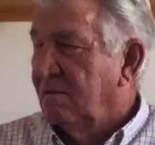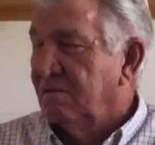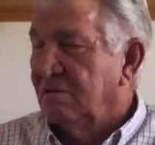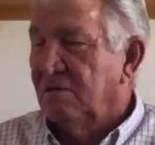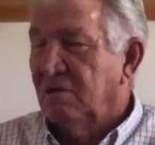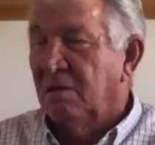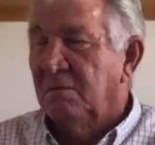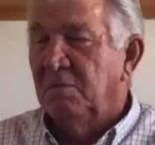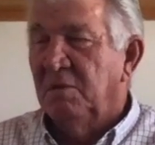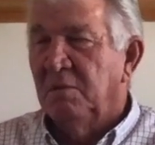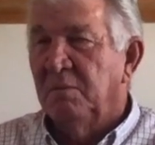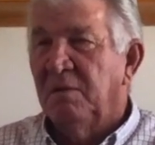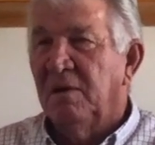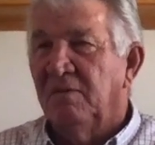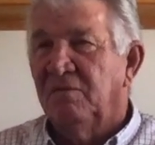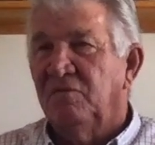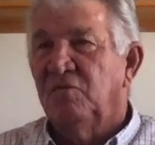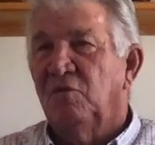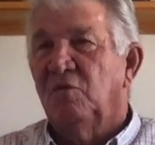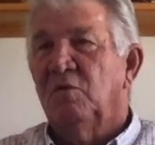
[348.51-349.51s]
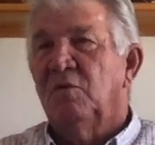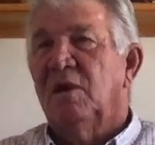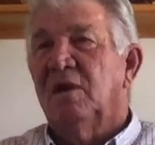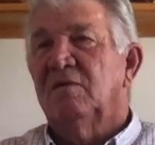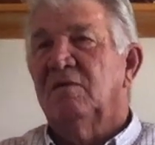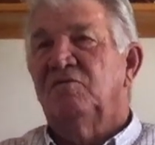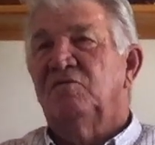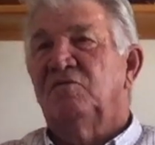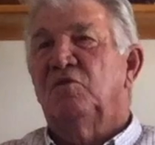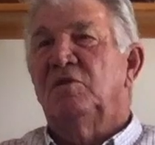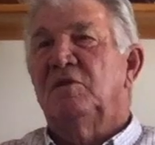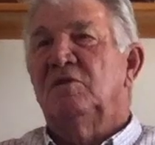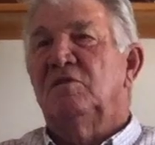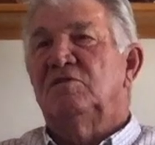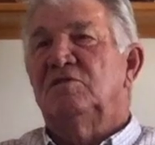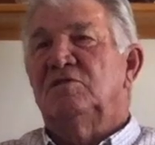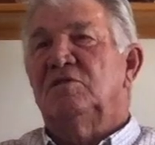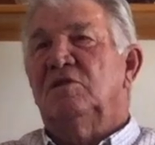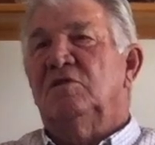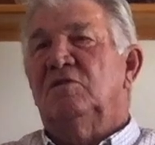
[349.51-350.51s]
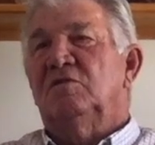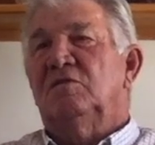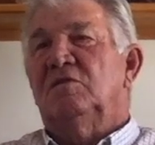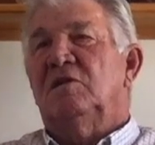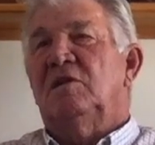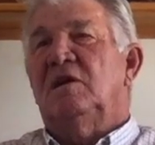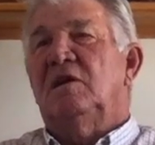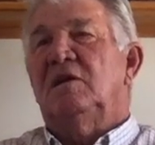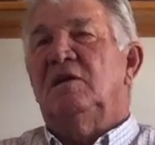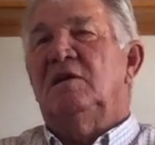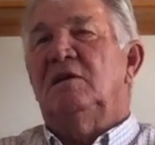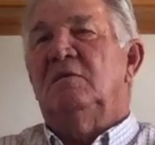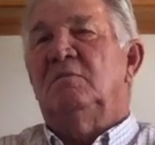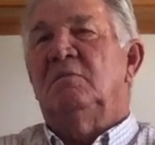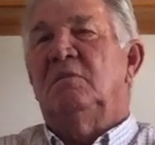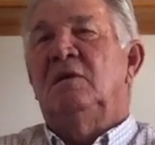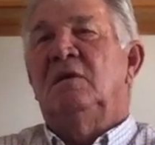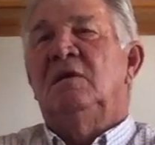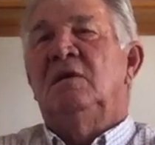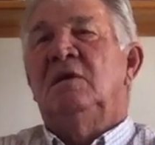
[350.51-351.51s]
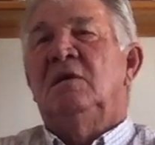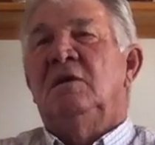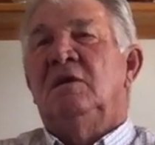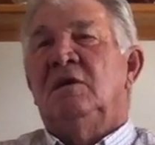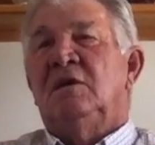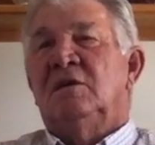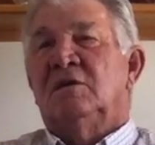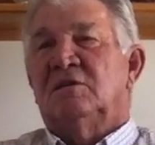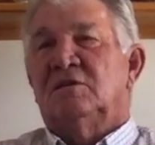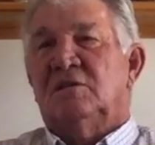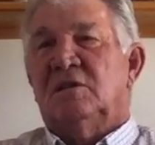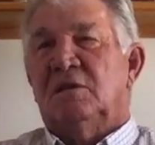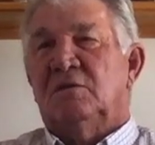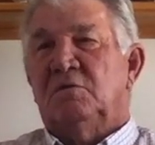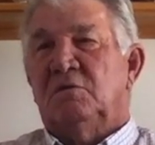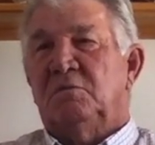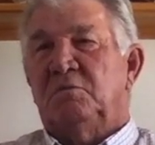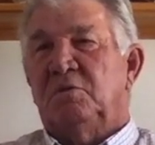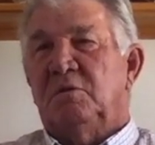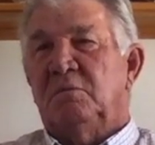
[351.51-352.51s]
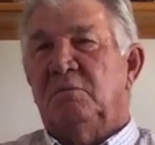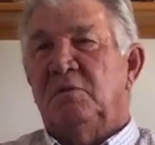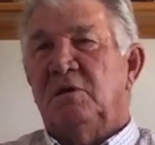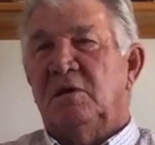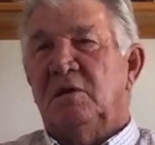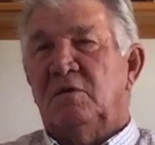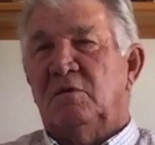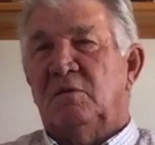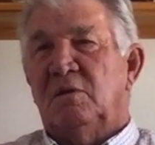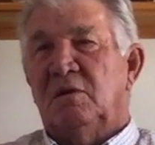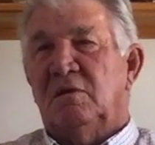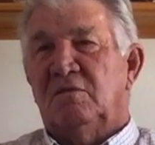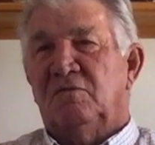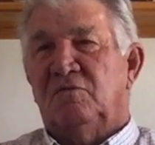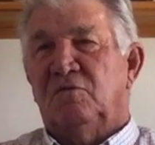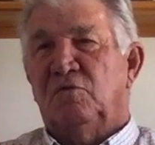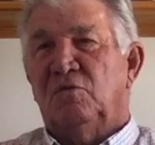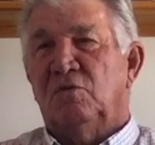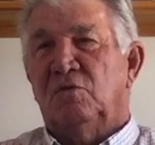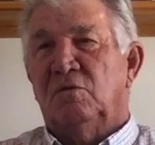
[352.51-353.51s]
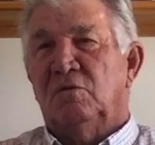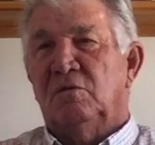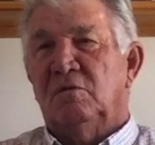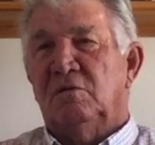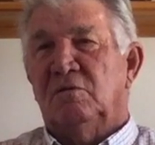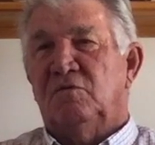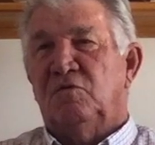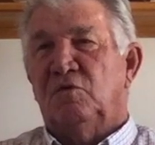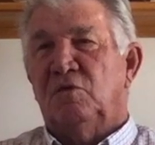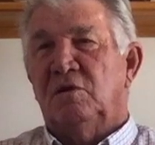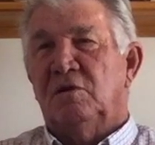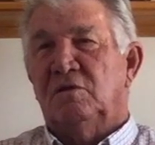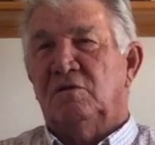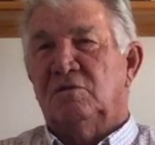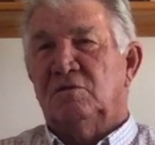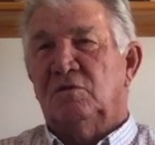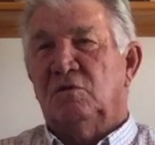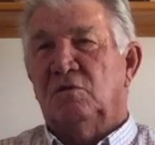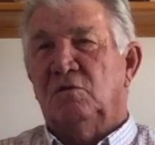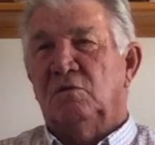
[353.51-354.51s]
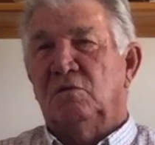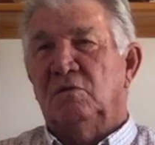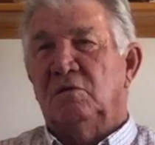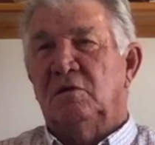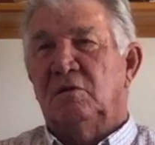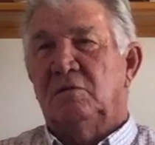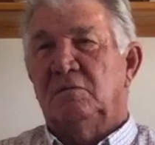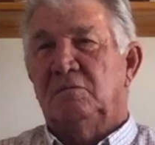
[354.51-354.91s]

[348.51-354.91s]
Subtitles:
So that'd be around 4 years younger than I am. So that would put me at around 4 years old.